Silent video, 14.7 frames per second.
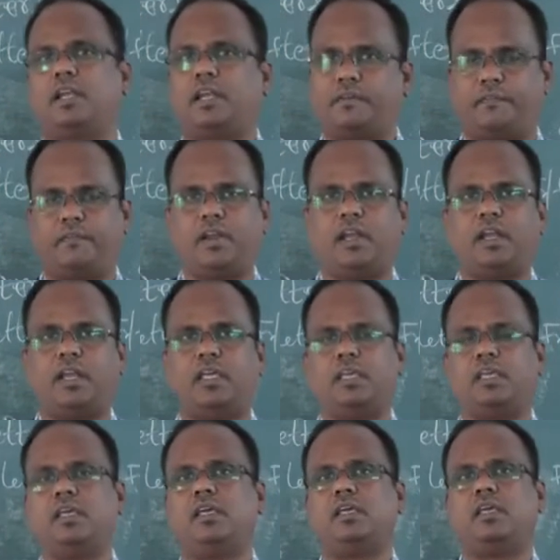
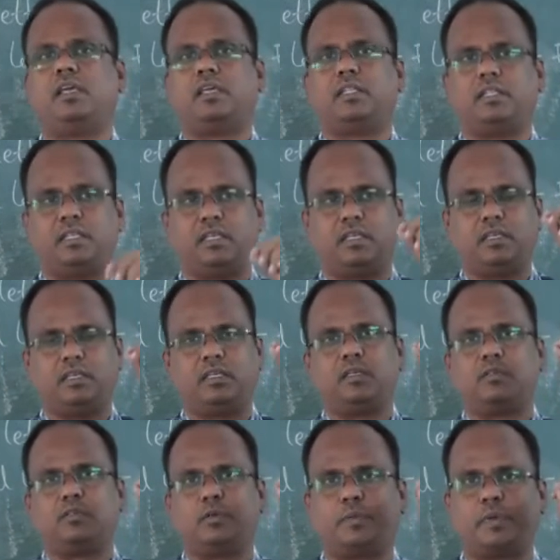definitely the
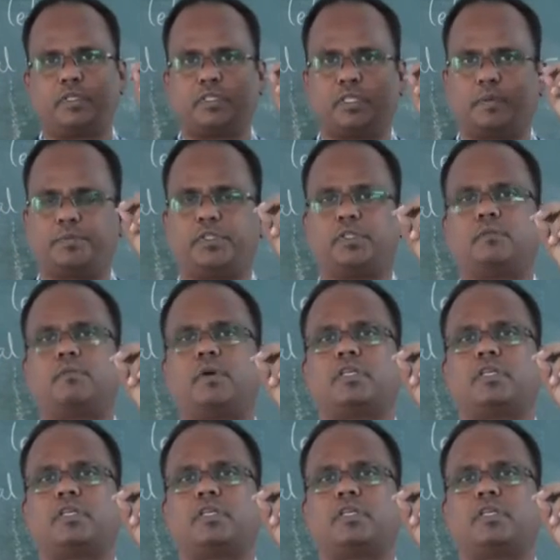superscription